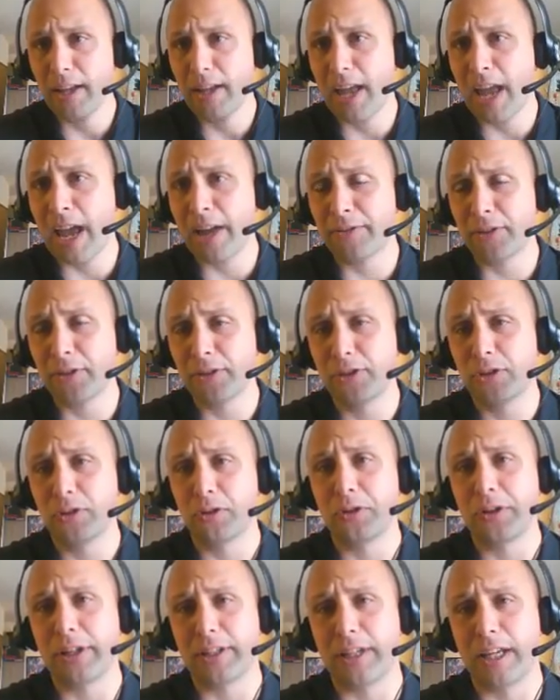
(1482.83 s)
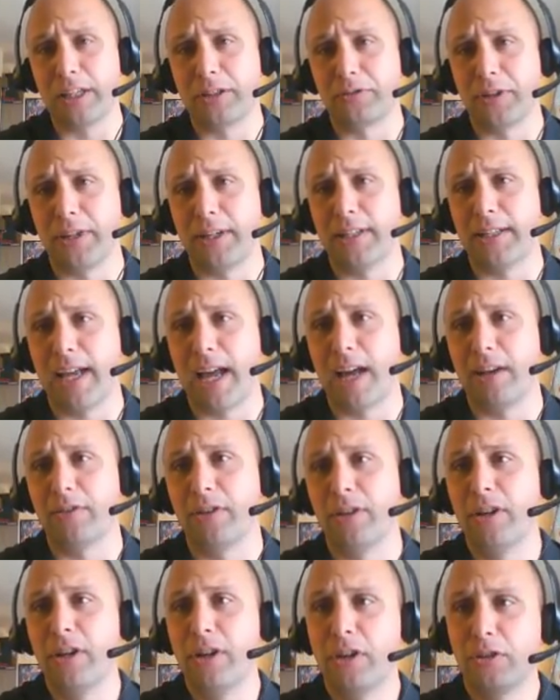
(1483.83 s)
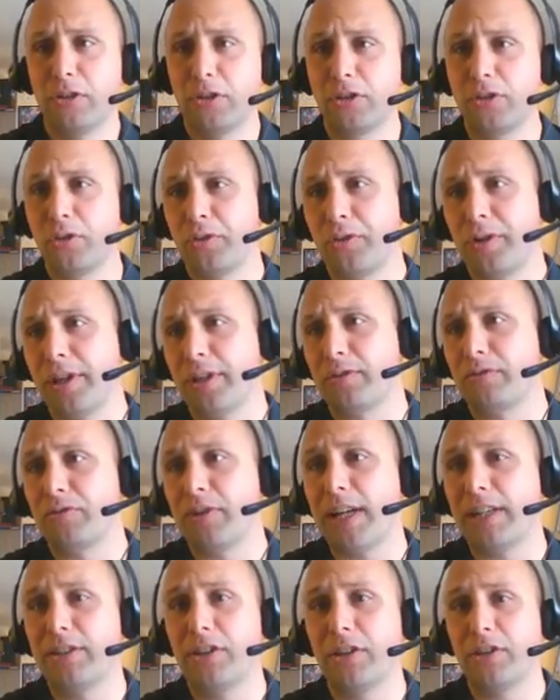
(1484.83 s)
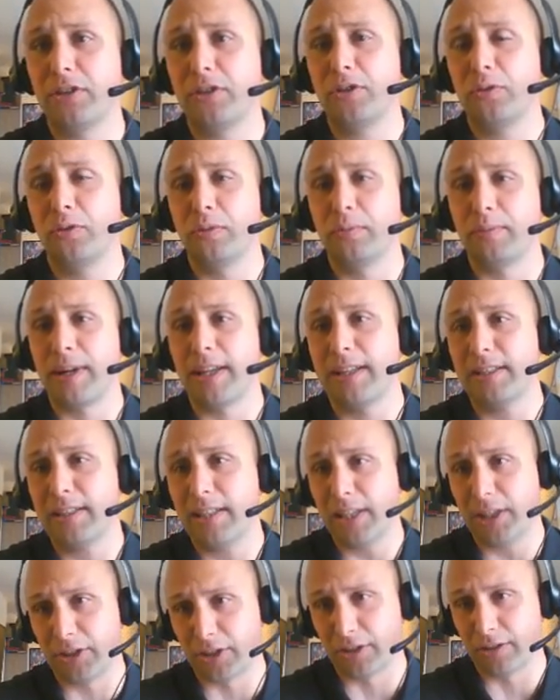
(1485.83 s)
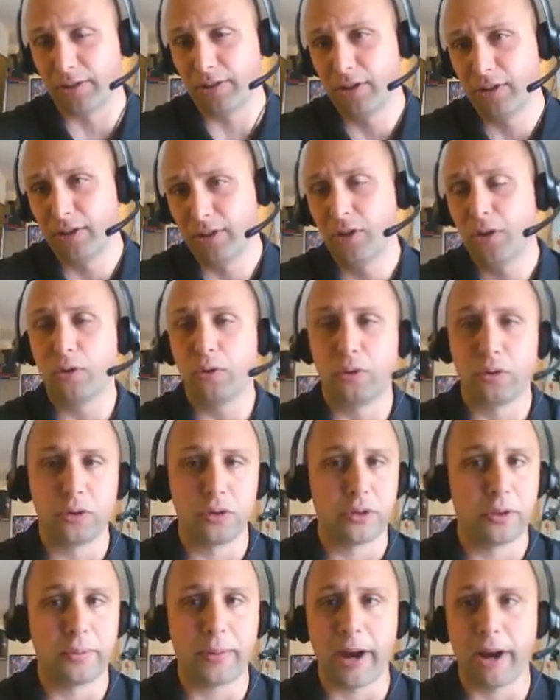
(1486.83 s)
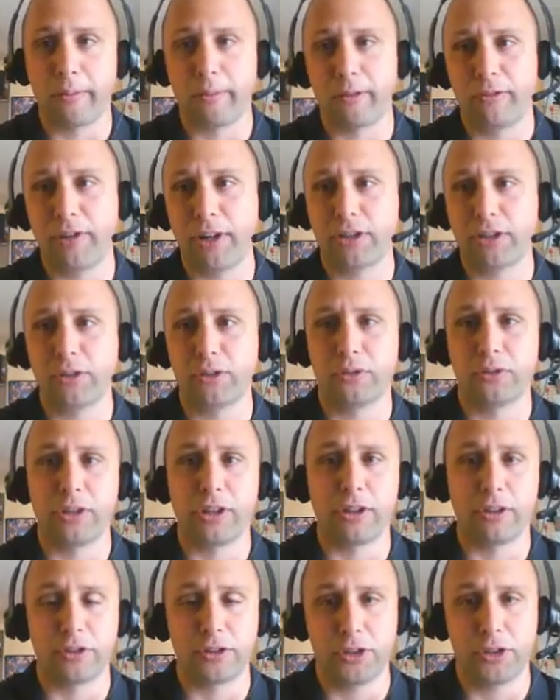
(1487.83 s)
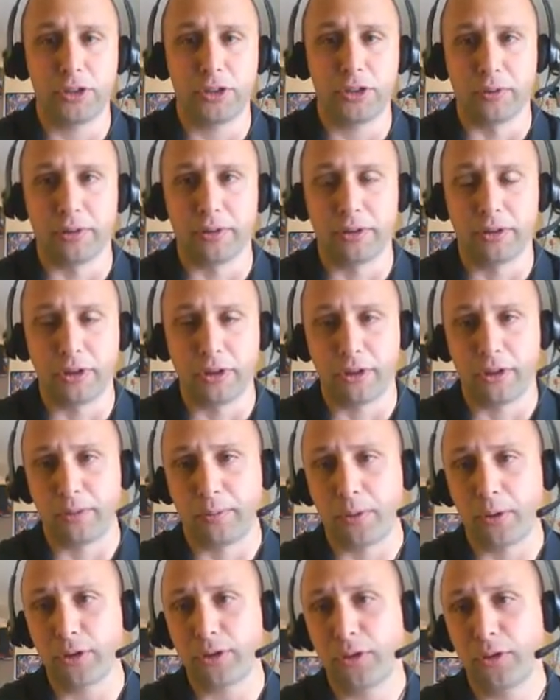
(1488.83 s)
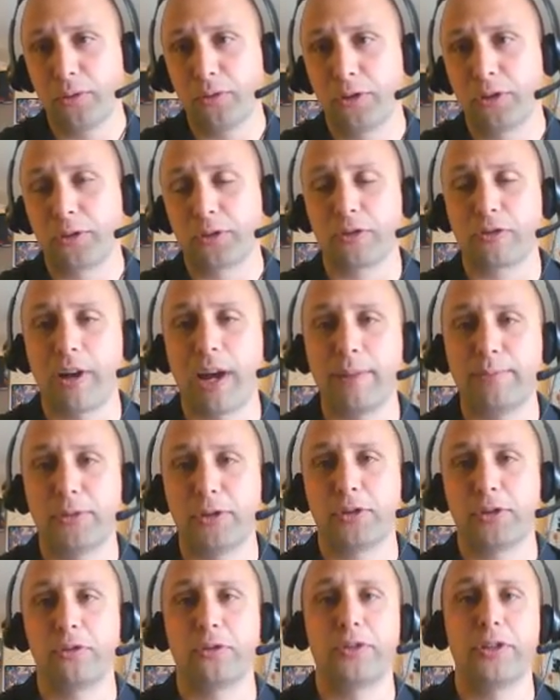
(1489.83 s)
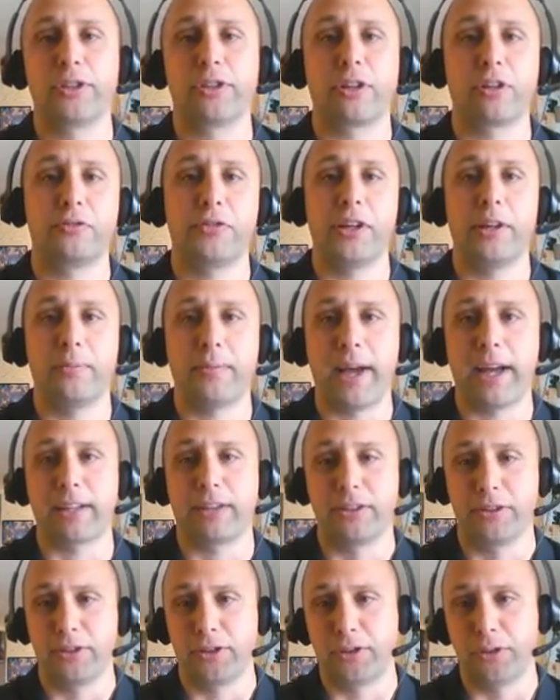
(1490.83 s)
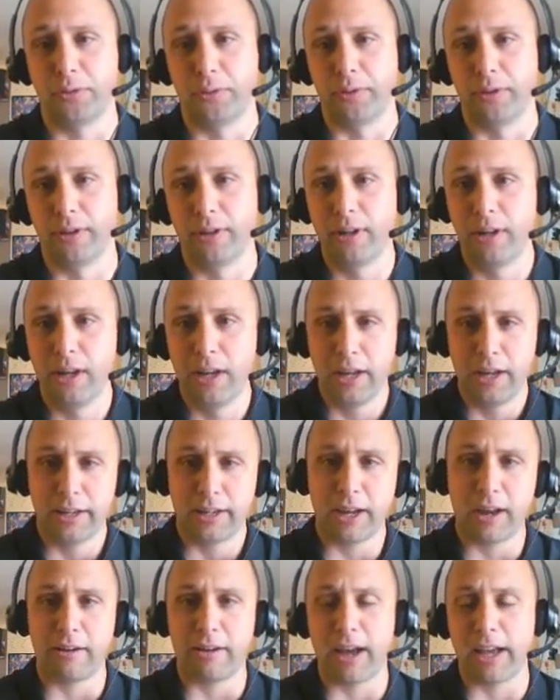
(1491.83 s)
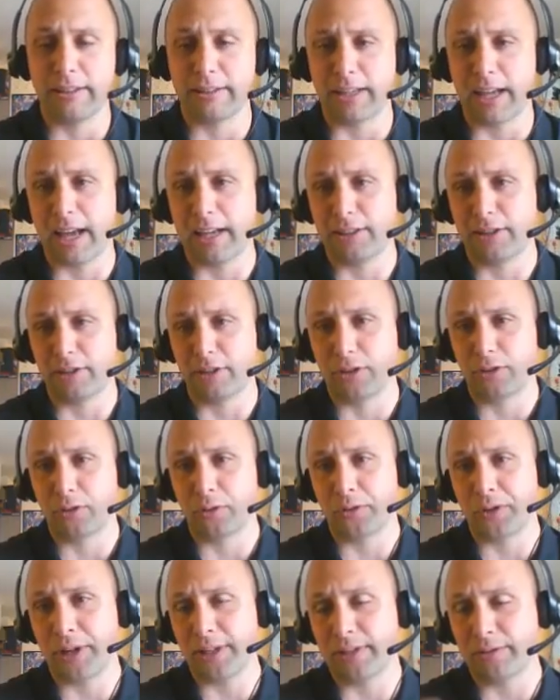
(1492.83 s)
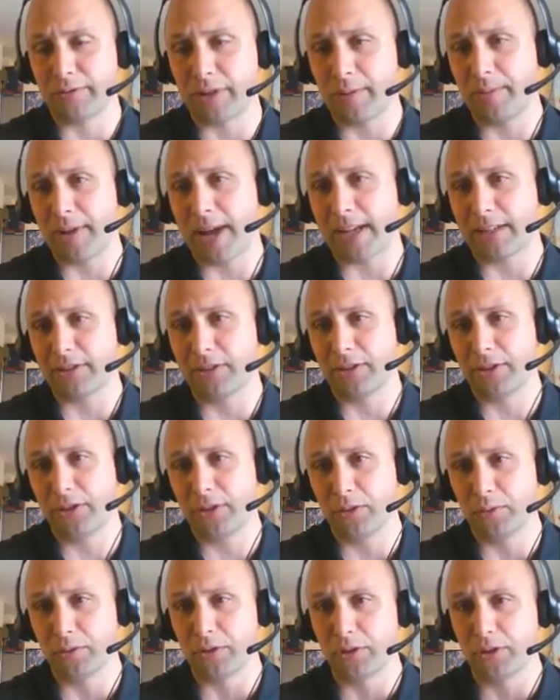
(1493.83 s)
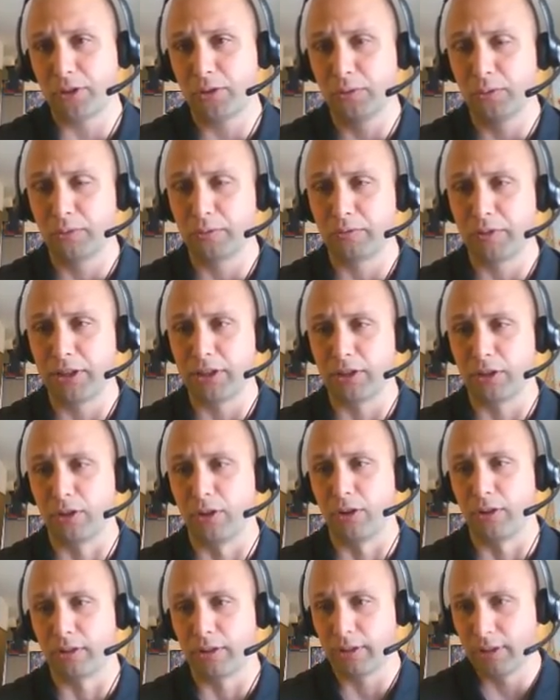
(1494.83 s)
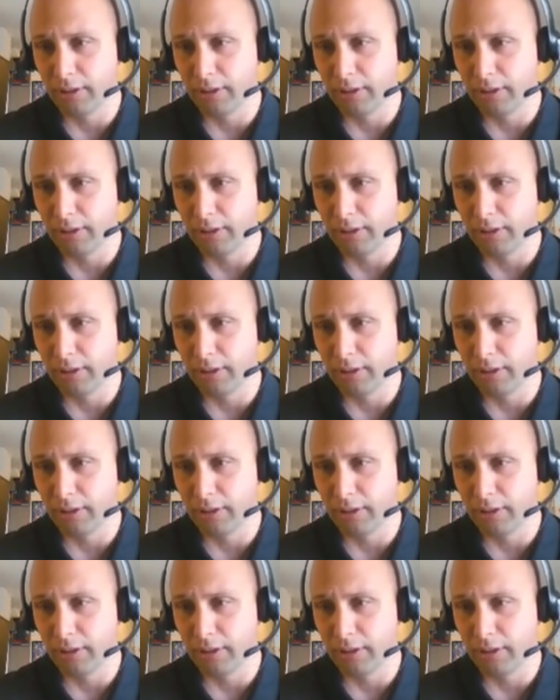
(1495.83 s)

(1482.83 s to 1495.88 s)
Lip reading: After the story is written down, the story is read to the student by the teacher or the paraprofessional or the other student. The person who scribes the story is going to read it back to the student. Now, as the story is read back to the student reads along.